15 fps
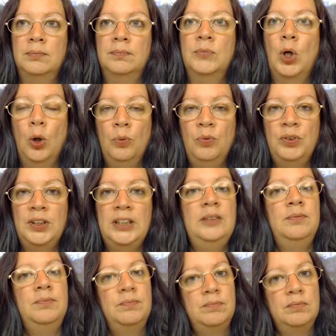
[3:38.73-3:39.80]
Hopefully
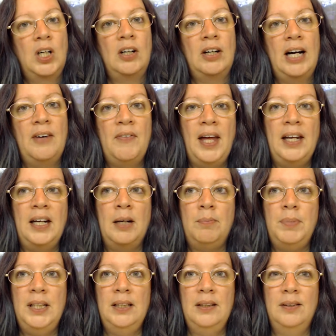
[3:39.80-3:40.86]
I'll have that up
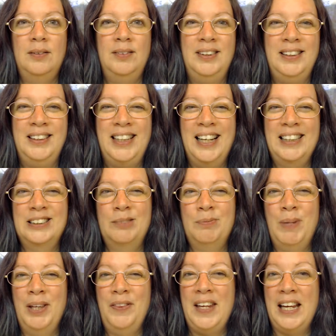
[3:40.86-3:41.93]
next
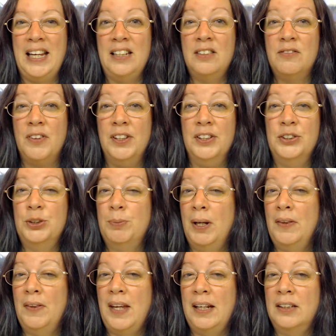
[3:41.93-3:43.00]
month. The end of this
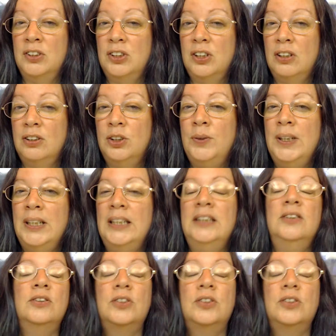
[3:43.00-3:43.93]
month I can start doing it.